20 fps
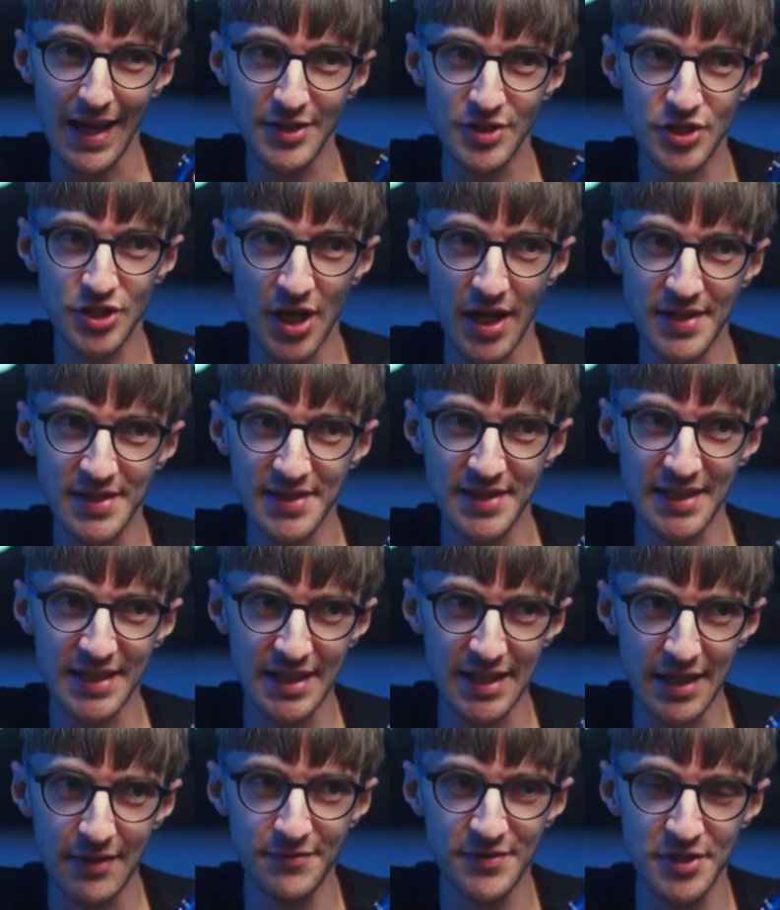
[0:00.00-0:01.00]
It just
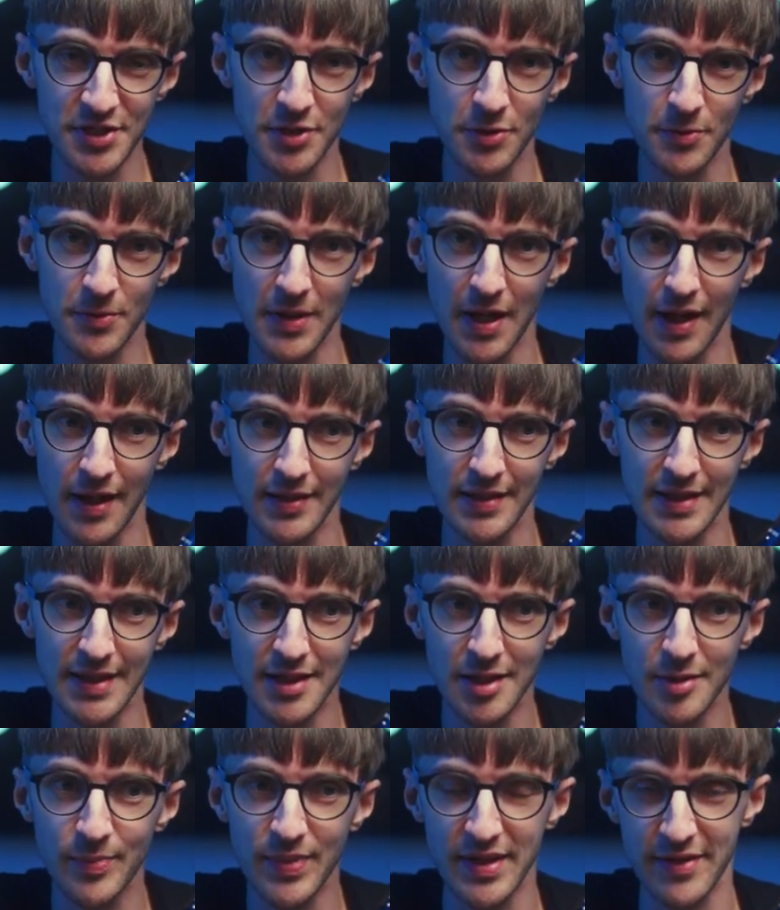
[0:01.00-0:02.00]
gives you a
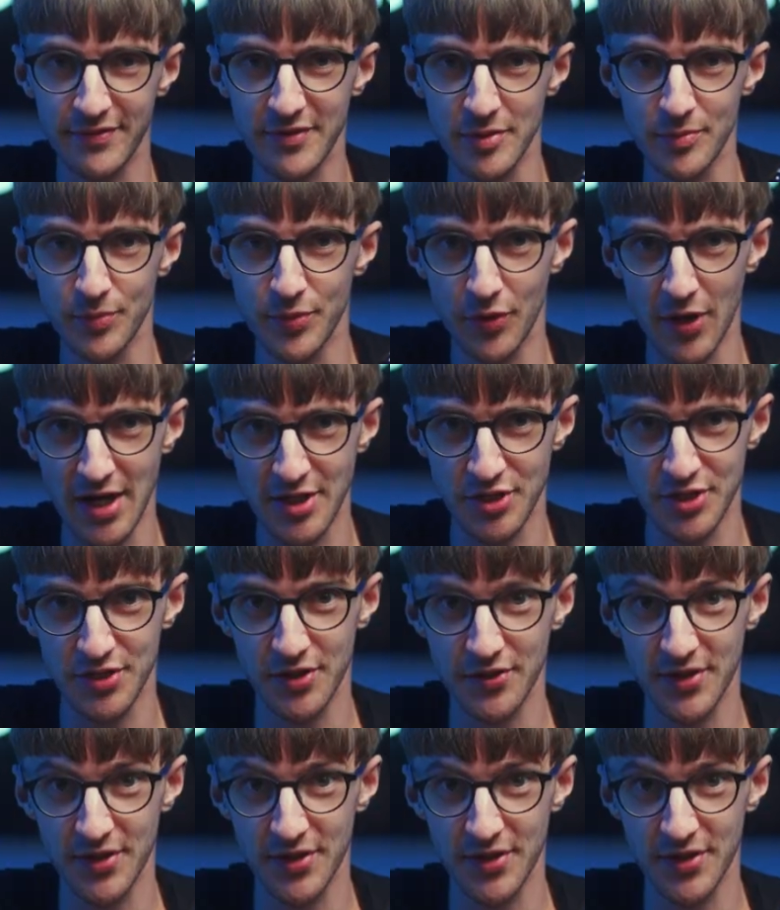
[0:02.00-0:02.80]
little bit of compression